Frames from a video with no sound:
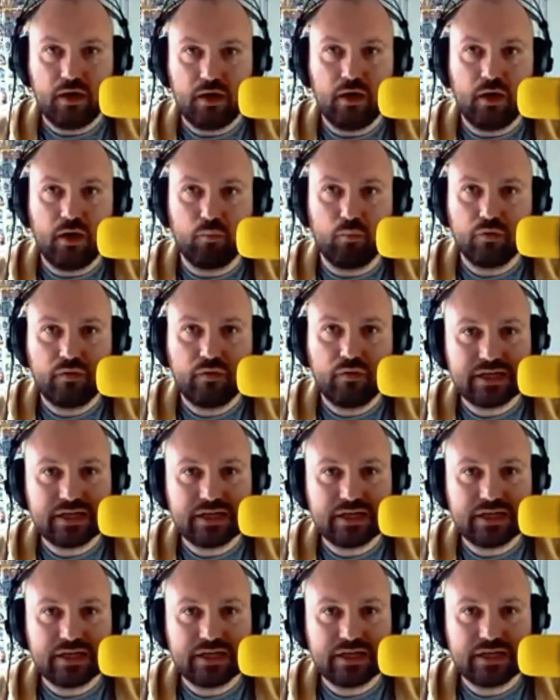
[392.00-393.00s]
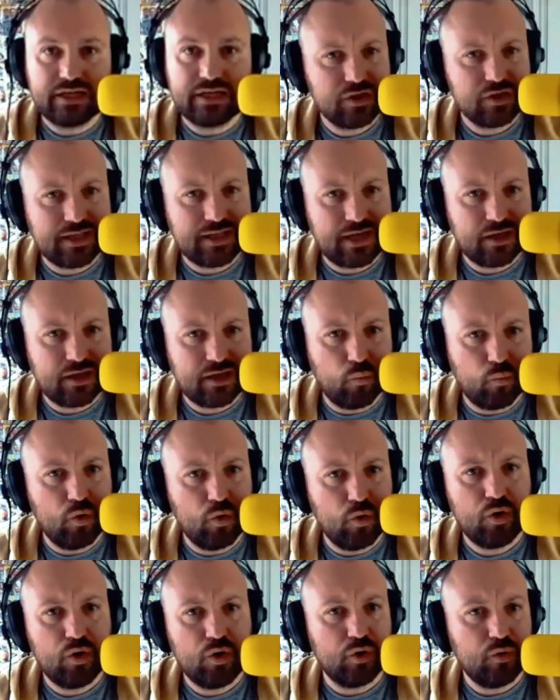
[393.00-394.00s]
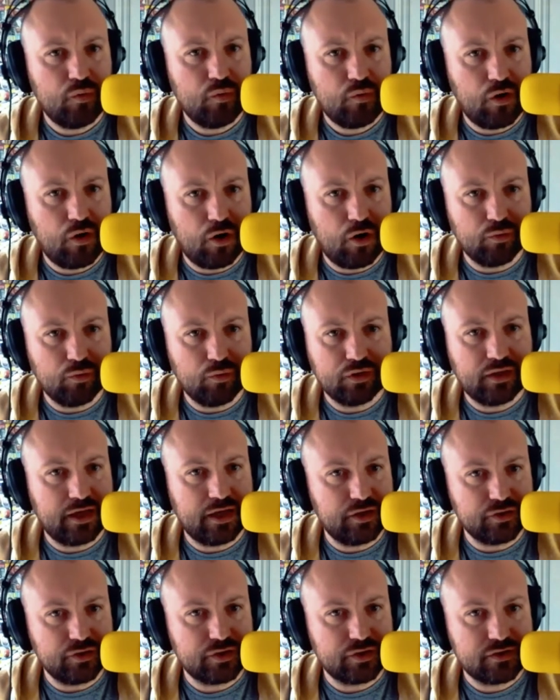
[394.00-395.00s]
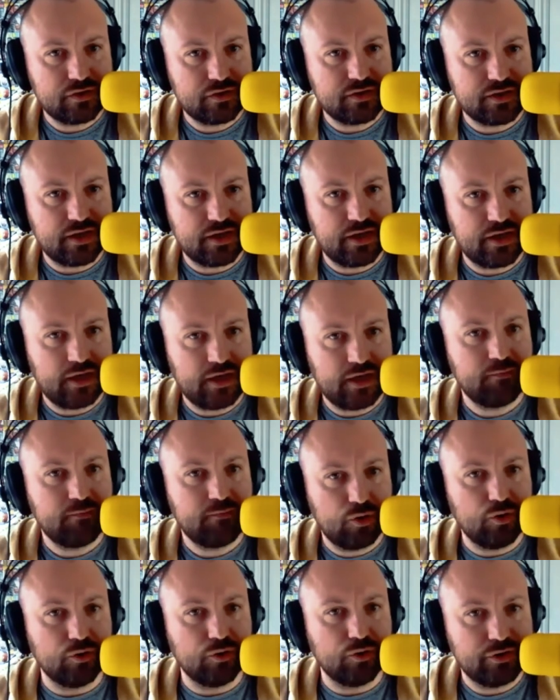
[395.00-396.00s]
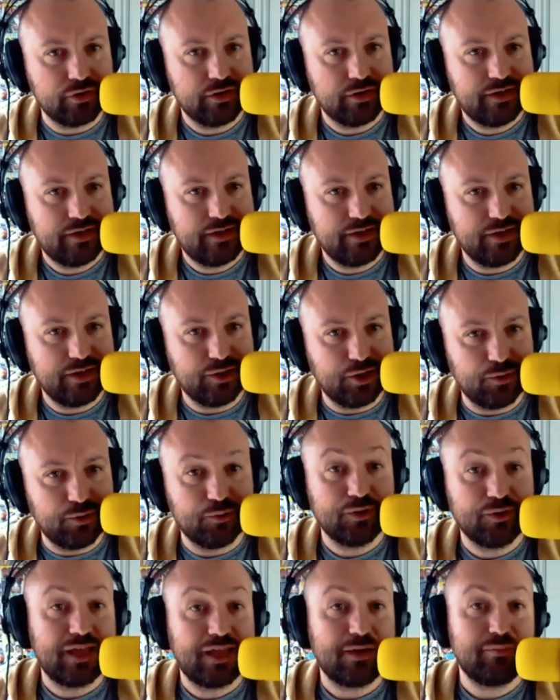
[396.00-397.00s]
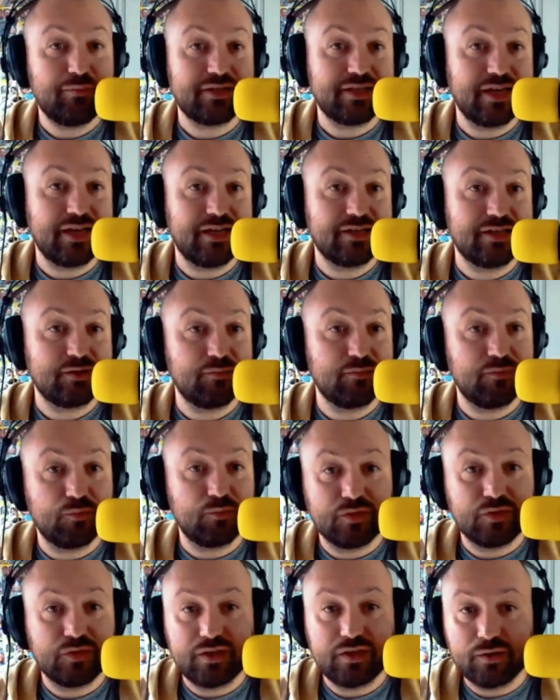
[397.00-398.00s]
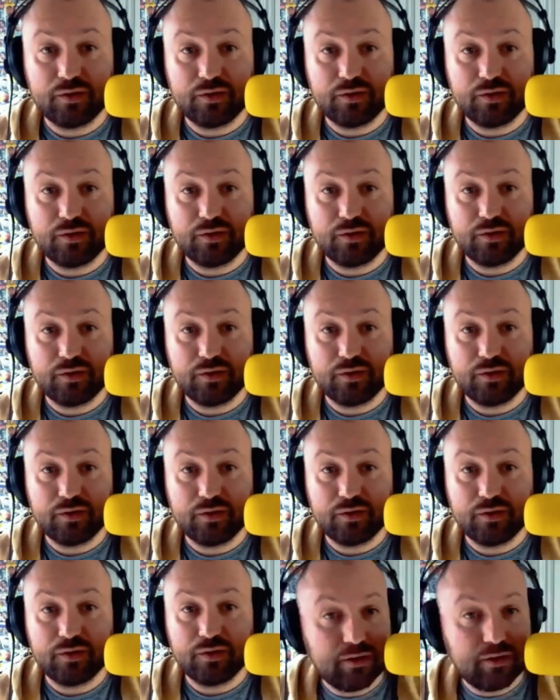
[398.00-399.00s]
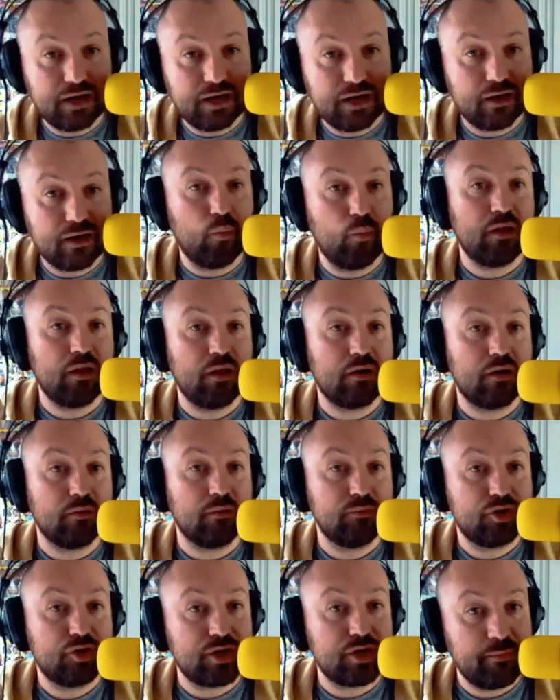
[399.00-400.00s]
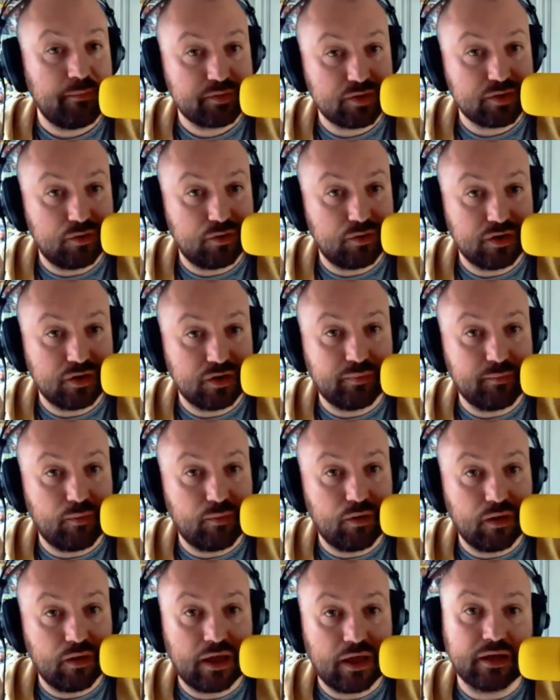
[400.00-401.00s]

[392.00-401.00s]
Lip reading: Would they say words like woohoo, or would they just say good? You know, would they be saying would the greeting be like welcome chaps, or would it be more like,